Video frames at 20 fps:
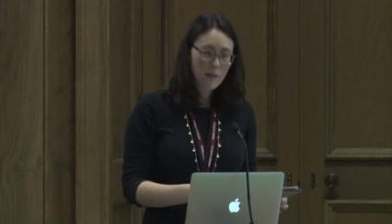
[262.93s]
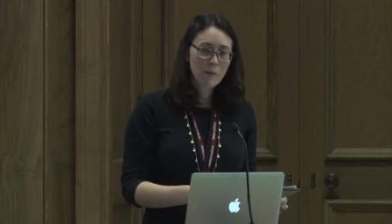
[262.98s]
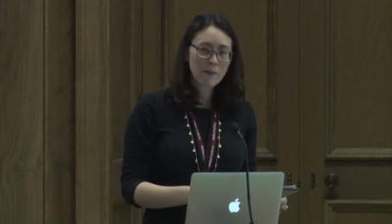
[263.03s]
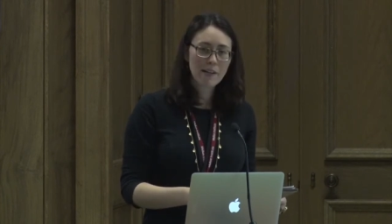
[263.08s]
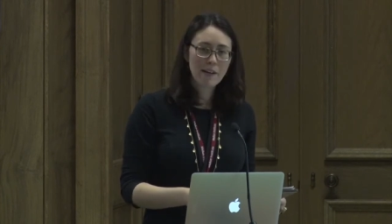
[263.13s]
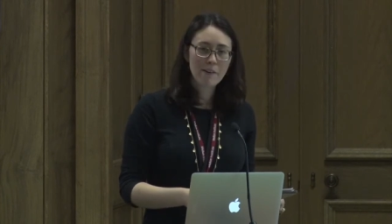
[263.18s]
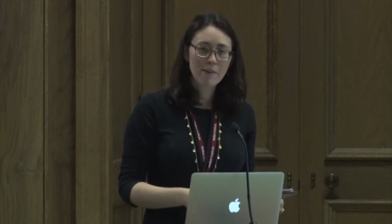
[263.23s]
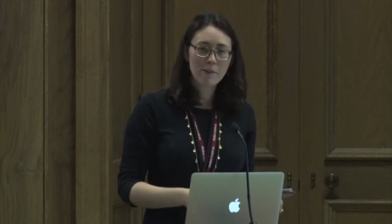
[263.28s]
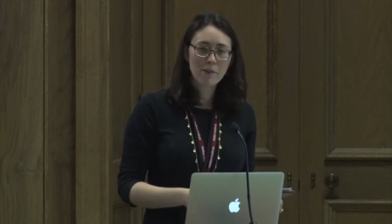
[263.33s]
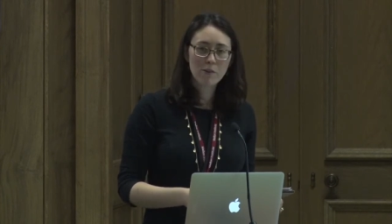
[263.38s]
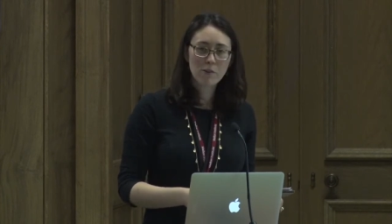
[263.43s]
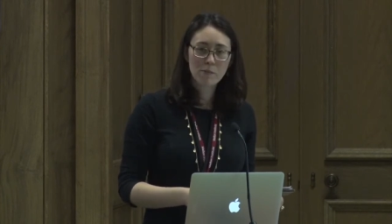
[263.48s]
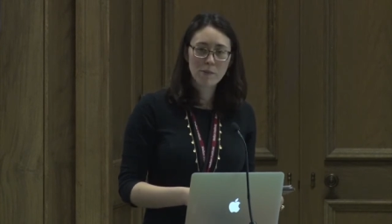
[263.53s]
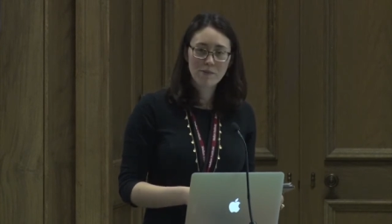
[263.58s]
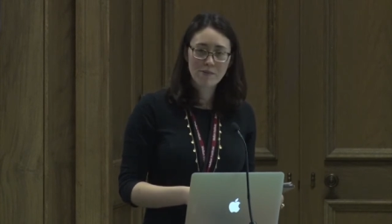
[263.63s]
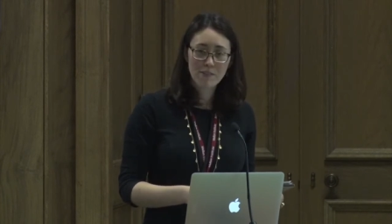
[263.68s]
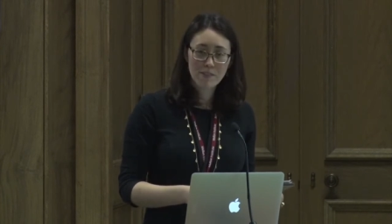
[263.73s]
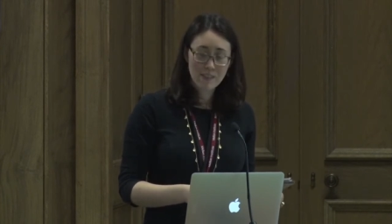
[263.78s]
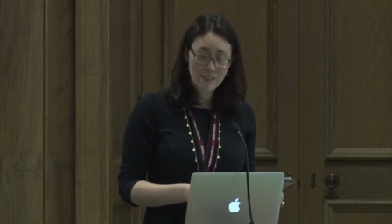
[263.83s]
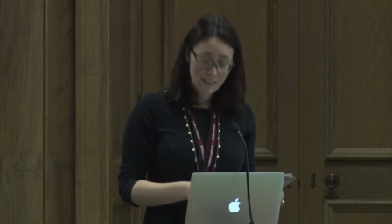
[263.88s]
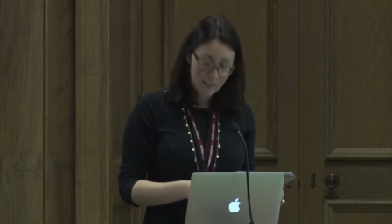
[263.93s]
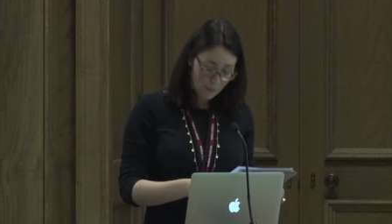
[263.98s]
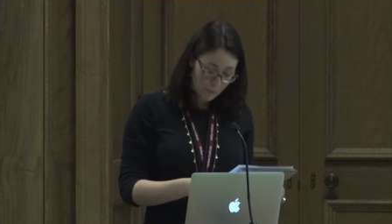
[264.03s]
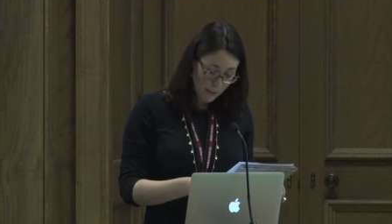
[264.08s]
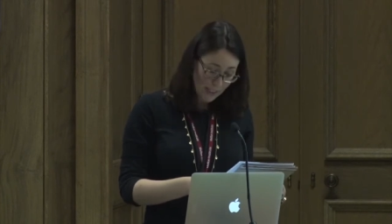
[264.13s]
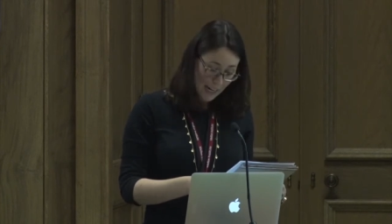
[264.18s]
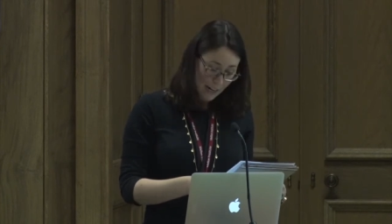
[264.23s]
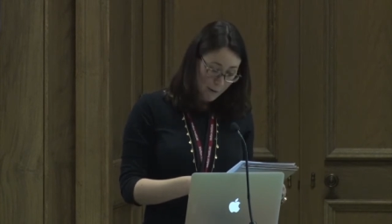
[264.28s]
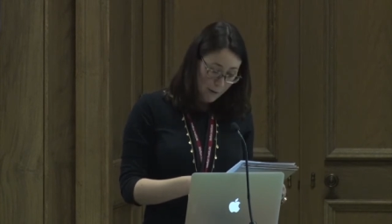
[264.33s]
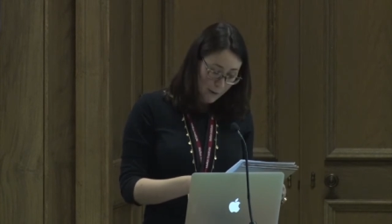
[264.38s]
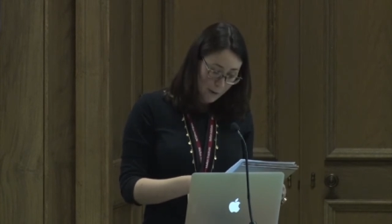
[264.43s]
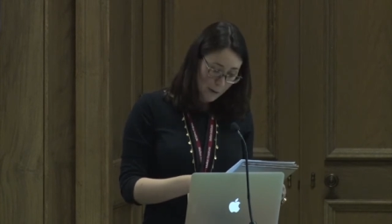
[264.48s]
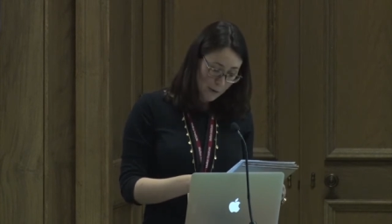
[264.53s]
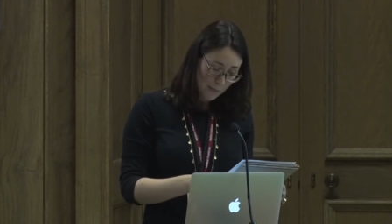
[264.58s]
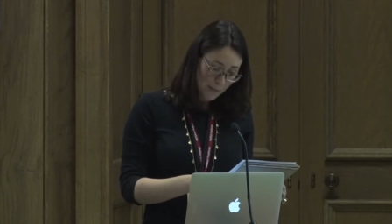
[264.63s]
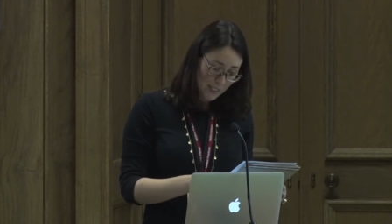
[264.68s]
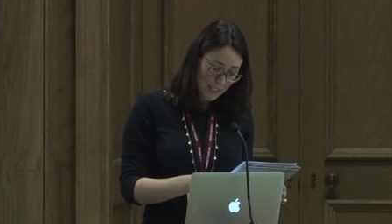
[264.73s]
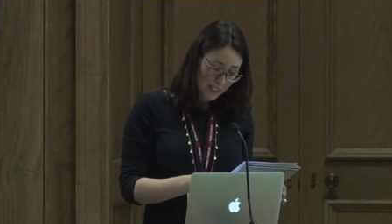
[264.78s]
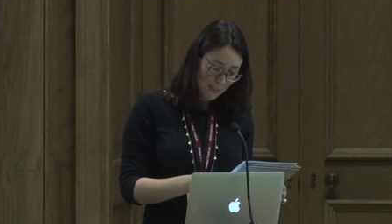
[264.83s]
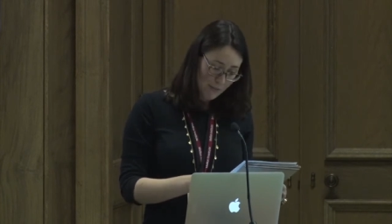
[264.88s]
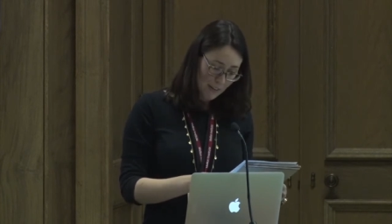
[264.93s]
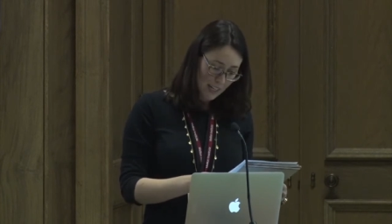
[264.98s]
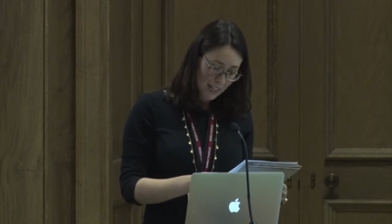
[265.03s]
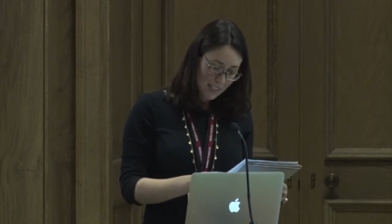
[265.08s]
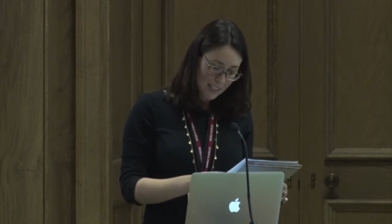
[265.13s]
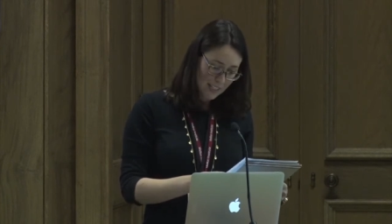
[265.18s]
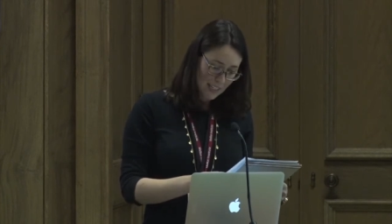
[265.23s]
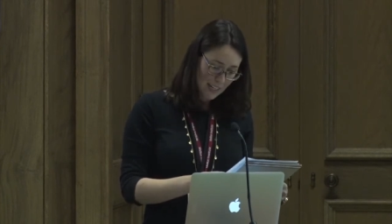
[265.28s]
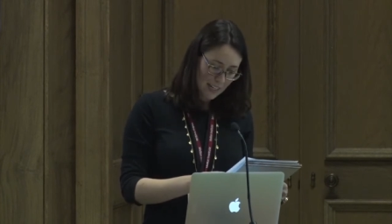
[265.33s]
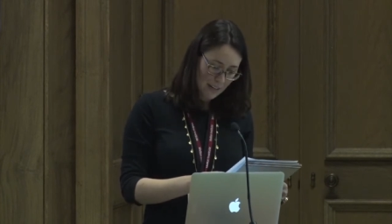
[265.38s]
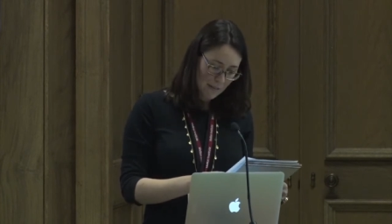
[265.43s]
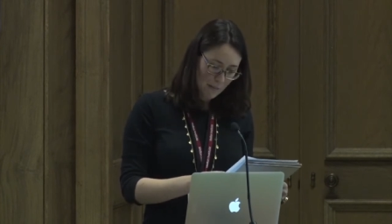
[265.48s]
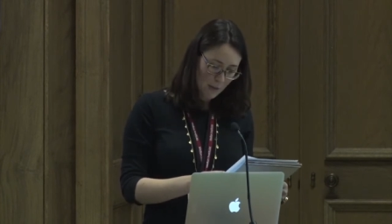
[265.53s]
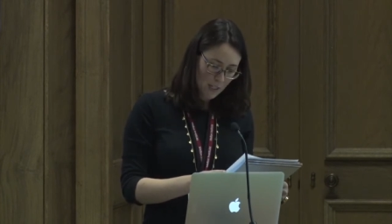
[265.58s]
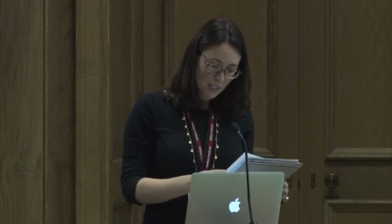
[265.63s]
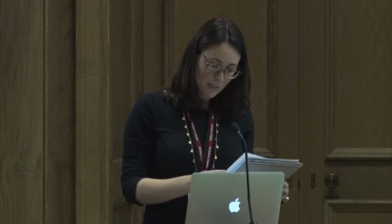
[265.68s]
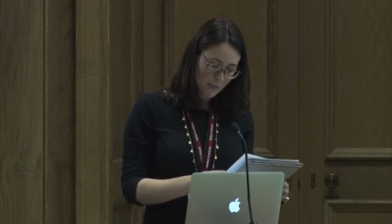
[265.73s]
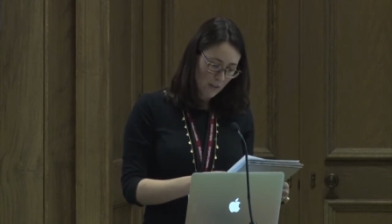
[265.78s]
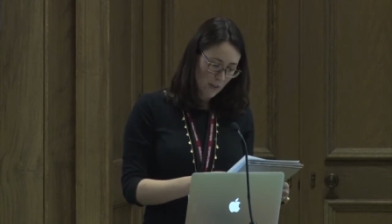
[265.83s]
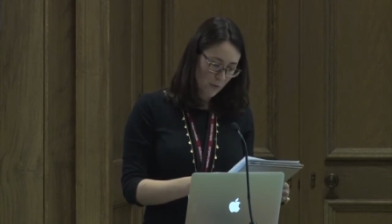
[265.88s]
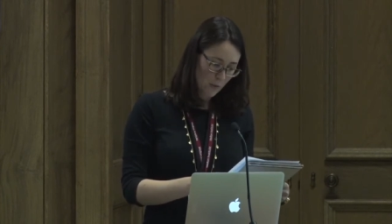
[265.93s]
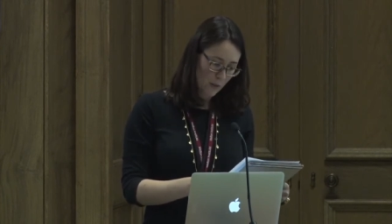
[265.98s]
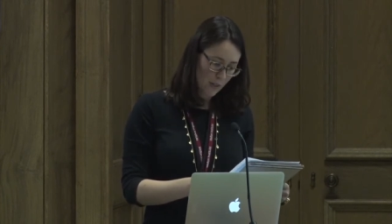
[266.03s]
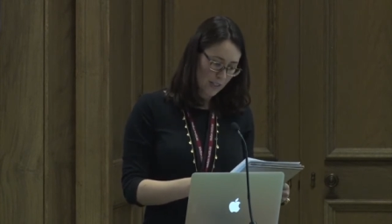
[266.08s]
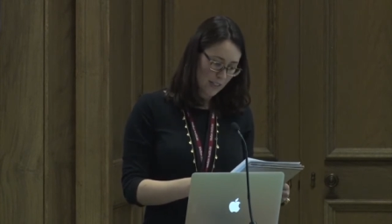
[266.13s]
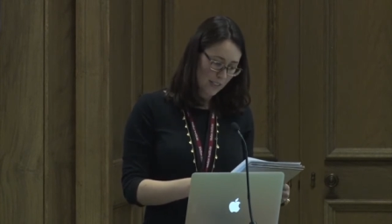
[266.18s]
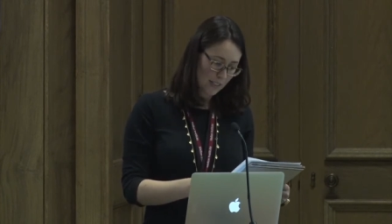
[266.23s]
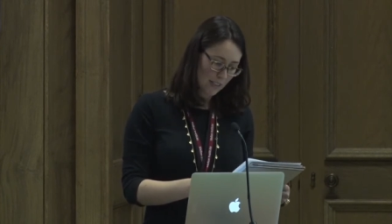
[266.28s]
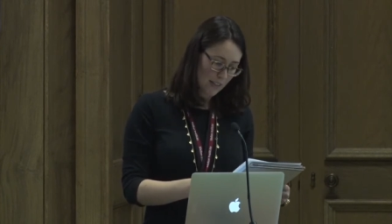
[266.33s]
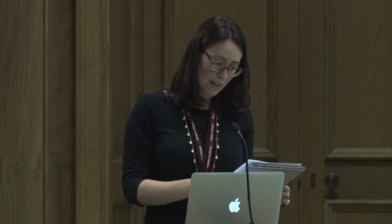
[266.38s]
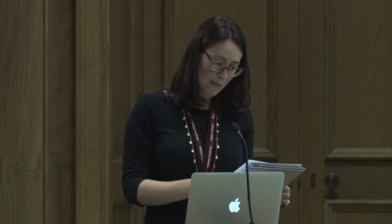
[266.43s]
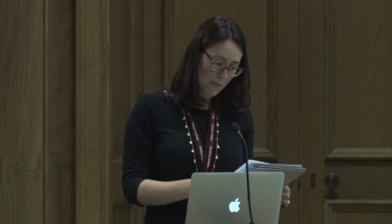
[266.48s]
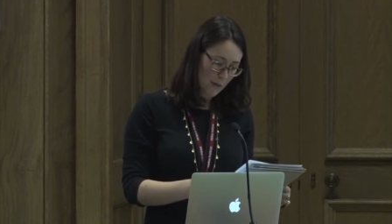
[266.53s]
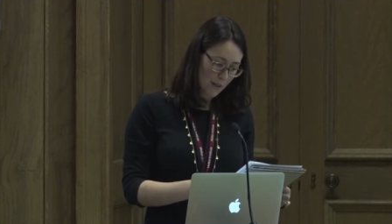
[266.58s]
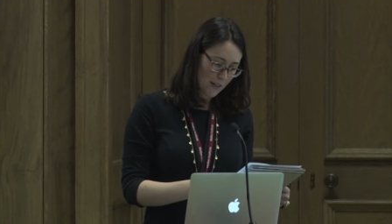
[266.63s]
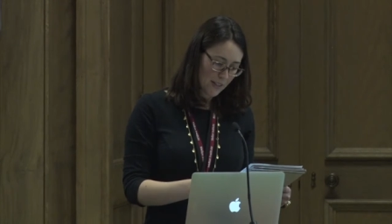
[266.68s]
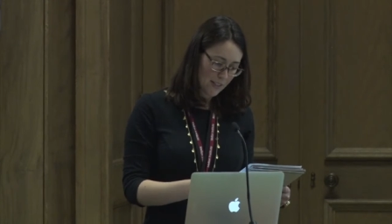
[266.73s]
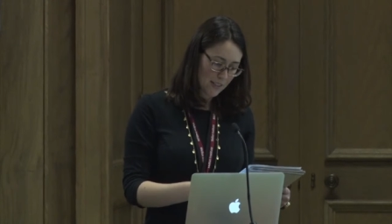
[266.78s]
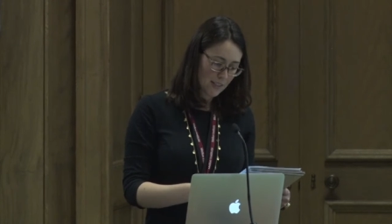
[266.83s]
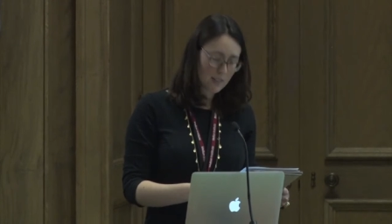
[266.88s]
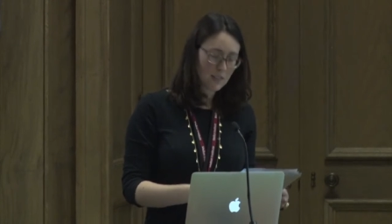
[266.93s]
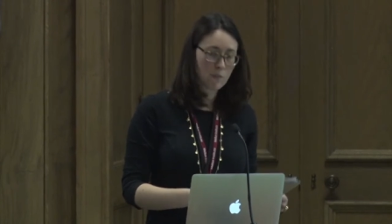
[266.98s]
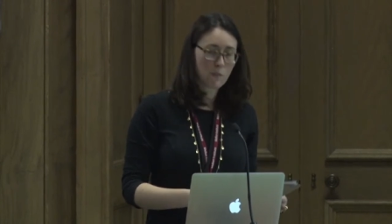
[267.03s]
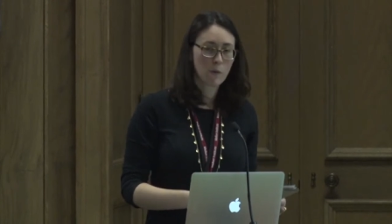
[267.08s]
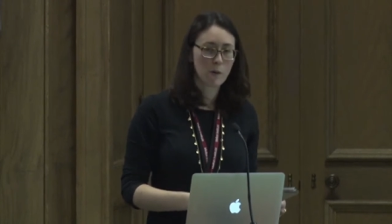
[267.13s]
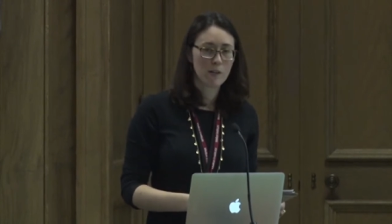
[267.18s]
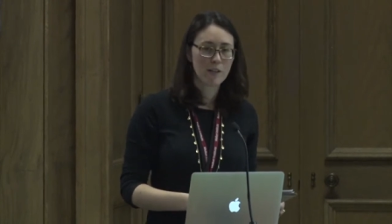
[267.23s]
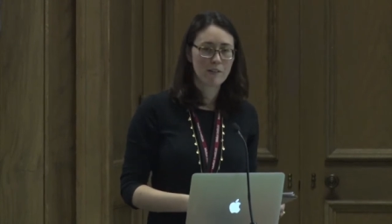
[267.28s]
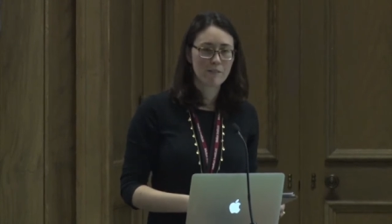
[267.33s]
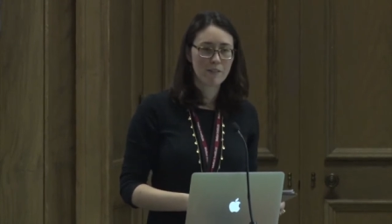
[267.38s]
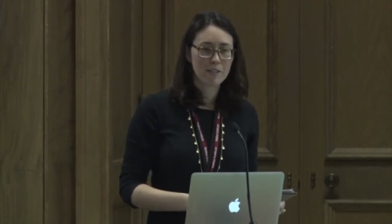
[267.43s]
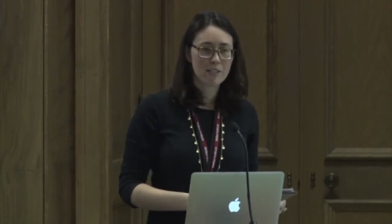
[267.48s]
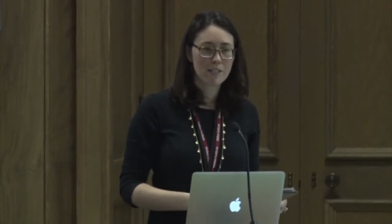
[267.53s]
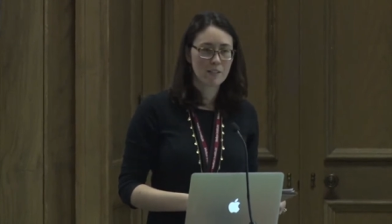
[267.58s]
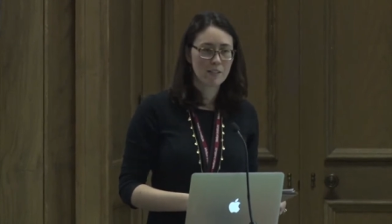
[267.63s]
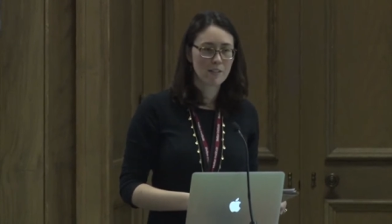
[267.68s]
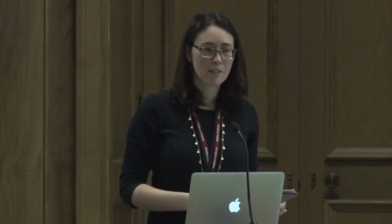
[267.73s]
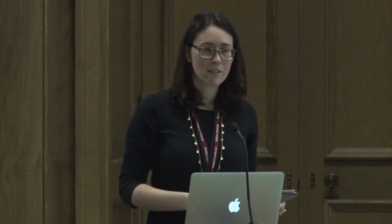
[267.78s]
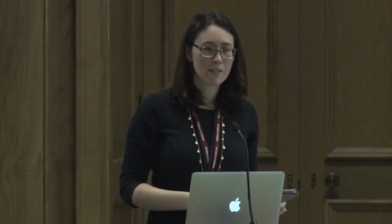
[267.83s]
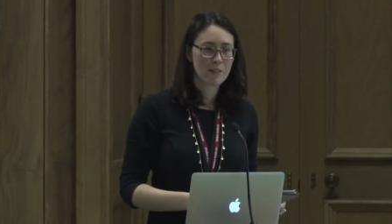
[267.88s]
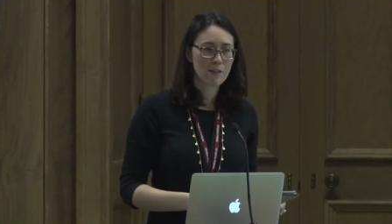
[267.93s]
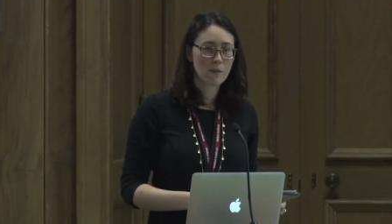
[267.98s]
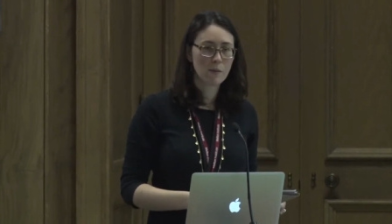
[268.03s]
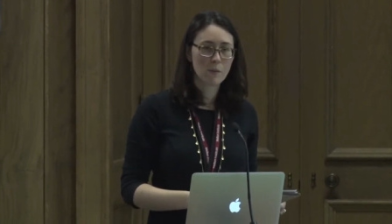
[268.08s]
without whom, without whom this event and much of our work at the libraries supporting research